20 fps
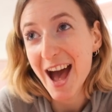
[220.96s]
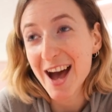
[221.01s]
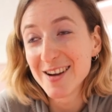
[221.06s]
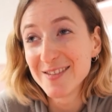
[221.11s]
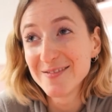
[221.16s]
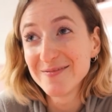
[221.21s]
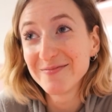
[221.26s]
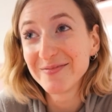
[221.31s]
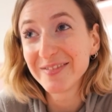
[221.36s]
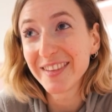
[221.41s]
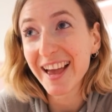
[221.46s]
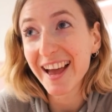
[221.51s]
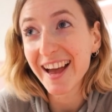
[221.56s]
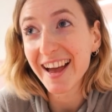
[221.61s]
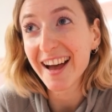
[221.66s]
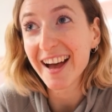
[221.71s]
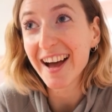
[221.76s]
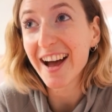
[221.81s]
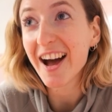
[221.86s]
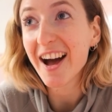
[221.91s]
um,
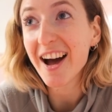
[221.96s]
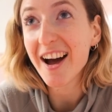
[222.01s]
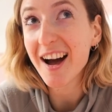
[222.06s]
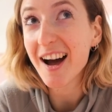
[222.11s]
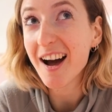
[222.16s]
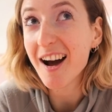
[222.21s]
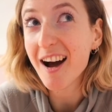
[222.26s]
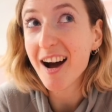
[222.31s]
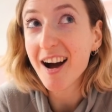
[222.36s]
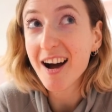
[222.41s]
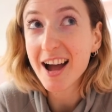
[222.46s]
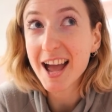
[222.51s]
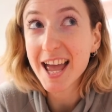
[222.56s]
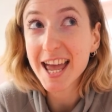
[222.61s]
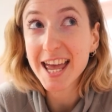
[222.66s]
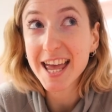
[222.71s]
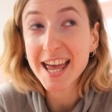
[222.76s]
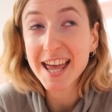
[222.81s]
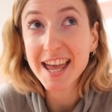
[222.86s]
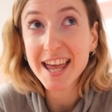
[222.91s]

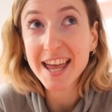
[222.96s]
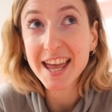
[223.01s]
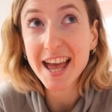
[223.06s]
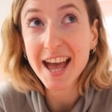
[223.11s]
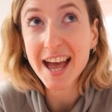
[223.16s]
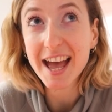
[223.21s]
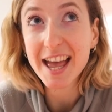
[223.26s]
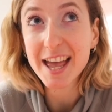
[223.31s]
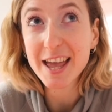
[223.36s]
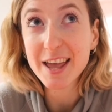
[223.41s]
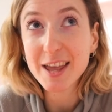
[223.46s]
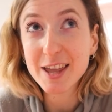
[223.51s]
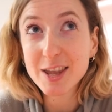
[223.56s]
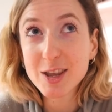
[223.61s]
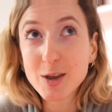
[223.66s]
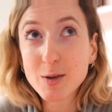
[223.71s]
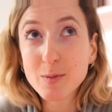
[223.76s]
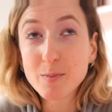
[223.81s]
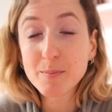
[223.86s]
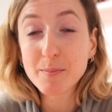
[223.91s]
I,
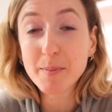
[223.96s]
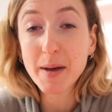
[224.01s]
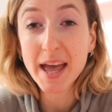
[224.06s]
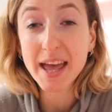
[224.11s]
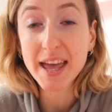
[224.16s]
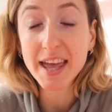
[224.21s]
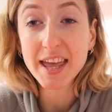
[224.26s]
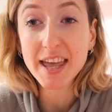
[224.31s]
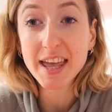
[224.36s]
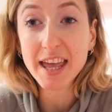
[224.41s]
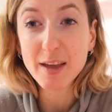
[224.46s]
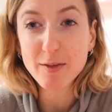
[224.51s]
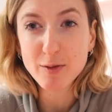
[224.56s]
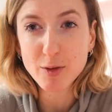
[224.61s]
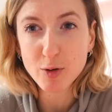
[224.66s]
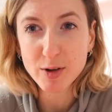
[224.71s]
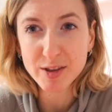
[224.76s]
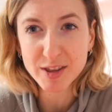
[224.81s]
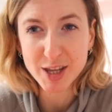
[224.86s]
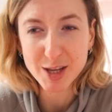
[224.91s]
you may, if
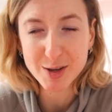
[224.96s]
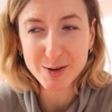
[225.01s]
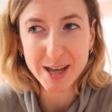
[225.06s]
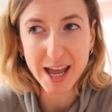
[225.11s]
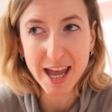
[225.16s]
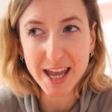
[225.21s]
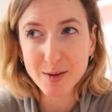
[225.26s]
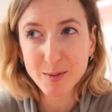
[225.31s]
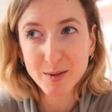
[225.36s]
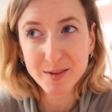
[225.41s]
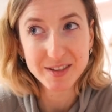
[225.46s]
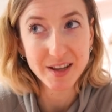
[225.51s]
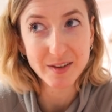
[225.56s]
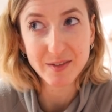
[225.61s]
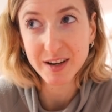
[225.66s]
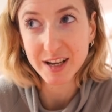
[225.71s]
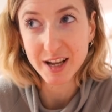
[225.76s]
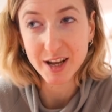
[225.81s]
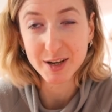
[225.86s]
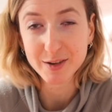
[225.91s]
you're in the UK, you would have
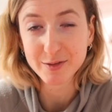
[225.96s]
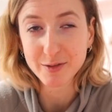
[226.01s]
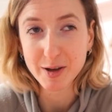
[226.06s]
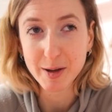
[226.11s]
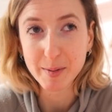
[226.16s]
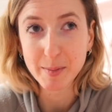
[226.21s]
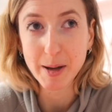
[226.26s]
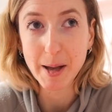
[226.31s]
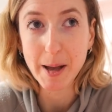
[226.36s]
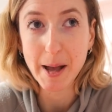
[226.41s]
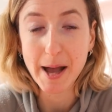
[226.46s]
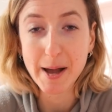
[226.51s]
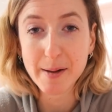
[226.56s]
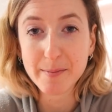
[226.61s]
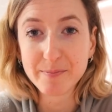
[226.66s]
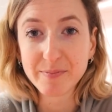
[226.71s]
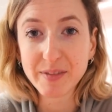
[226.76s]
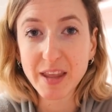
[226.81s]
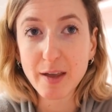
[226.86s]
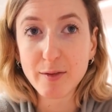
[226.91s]
definitely heard of her, but
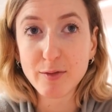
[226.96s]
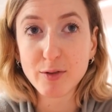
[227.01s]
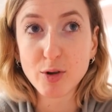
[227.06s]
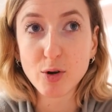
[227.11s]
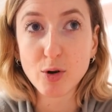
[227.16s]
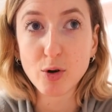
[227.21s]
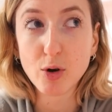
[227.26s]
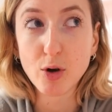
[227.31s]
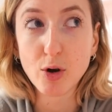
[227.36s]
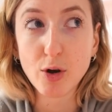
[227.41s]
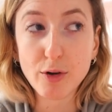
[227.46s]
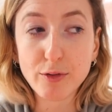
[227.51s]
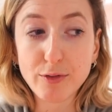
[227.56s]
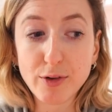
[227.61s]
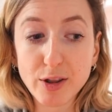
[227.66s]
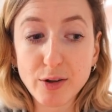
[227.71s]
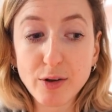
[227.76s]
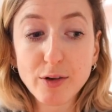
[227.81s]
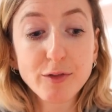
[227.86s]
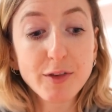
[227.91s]
um, if you're
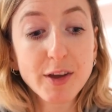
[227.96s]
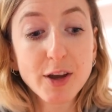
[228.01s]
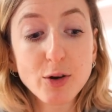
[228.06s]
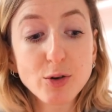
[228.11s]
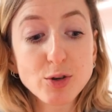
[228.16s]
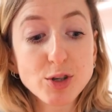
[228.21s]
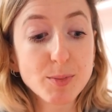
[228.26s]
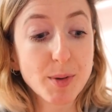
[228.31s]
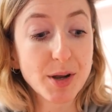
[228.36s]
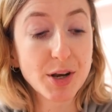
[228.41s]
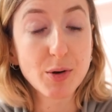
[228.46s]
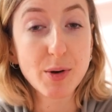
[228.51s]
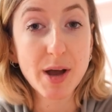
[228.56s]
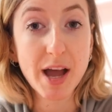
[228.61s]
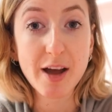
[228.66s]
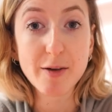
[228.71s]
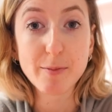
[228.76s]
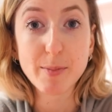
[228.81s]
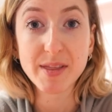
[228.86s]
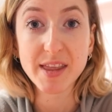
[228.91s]
further afield, you might not
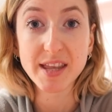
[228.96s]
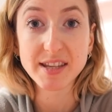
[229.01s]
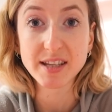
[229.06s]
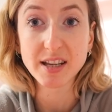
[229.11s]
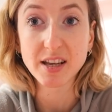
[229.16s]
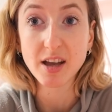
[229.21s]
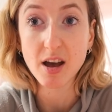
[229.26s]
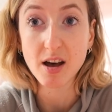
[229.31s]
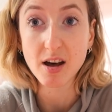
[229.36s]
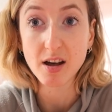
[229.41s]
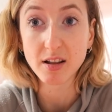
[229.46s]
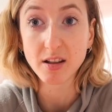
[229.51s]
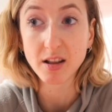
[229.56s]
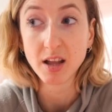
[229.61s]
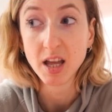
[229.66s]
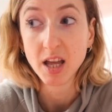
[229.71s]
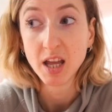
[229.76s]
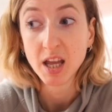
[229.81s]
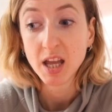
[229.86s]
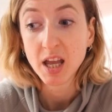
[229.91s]
have, but there's a girl,
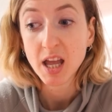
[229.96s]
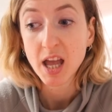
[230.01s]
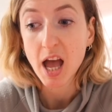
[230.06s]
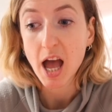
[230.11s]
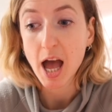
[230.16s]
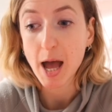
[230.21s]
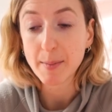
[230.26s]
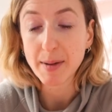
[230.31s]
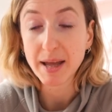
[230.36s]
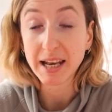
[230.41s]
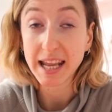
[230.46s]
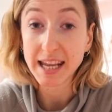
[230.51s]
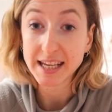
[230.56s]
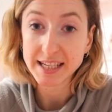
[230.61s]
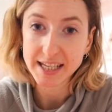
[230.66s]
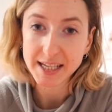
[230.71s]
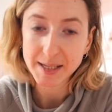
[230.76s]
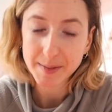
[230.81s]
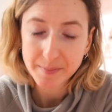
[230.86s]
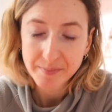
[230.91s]
um, a
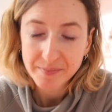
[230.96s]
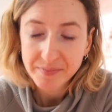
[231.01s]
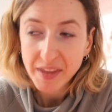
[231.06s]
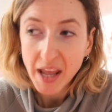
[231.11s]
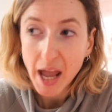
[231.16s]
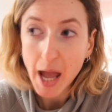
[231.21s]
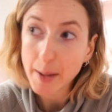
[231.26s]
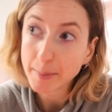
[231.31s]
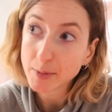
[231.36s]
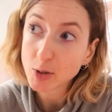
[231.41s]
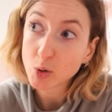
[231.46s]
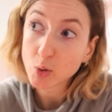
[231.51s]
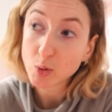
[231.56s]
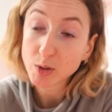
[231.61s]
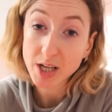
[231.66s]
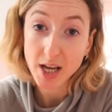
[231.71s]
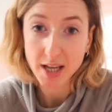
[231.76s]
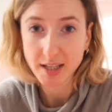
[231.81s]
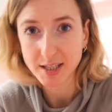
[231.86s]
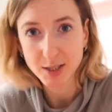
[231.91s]
lady, um, called
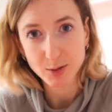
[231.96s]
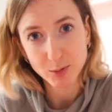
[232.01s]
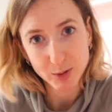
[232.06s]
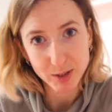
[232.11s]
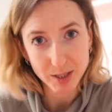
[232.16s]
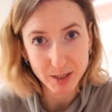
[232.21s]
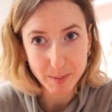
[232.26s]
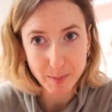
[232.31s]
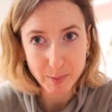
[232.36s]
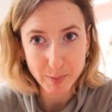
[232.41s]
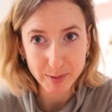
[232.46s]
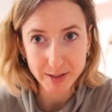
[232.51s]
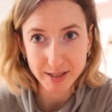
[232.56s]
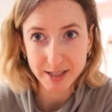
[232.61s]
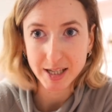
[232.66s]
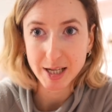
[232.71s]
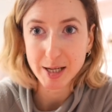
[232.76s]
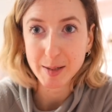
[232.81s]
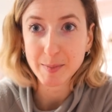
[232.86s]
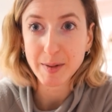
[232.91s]
Kirstie Allsopp,
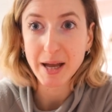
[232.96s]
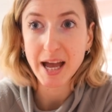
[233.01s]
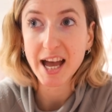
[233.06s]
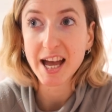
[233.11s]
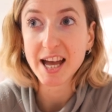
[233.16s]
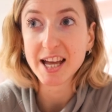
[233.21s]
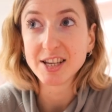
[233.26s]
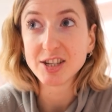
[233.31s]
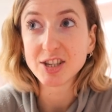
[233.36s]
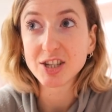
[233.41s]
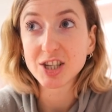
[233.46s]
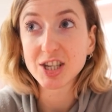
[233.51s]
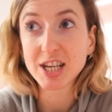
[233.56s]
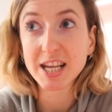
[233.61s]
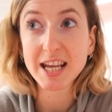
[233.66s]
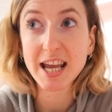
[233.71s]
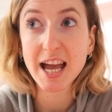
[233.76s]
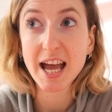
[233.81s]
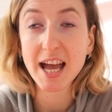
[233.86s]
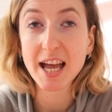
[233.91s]
um, and
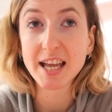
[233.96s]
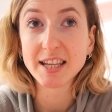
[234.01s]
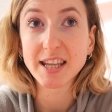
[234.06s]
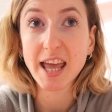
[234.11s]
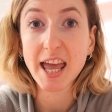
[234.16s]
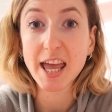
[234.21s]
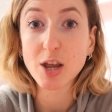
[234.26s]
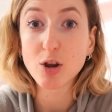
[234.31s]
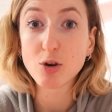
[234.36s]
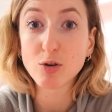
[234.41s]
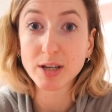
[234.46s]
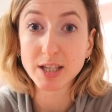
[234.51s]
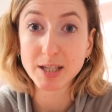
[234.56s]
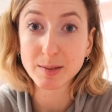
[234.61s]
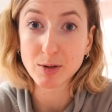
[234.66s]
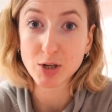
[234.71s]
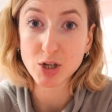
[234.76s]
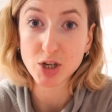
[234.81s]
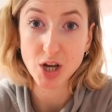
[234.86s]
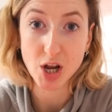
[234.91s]
she has a
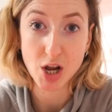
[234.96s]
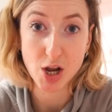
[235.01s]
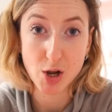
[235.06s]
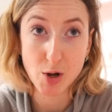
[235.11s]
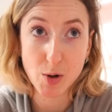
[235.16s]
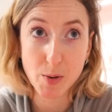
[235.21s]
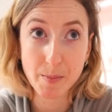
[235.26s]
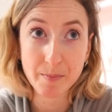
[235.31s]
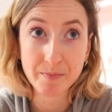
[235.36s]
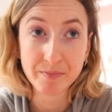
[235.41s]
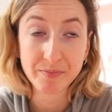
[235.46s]
Christmas show.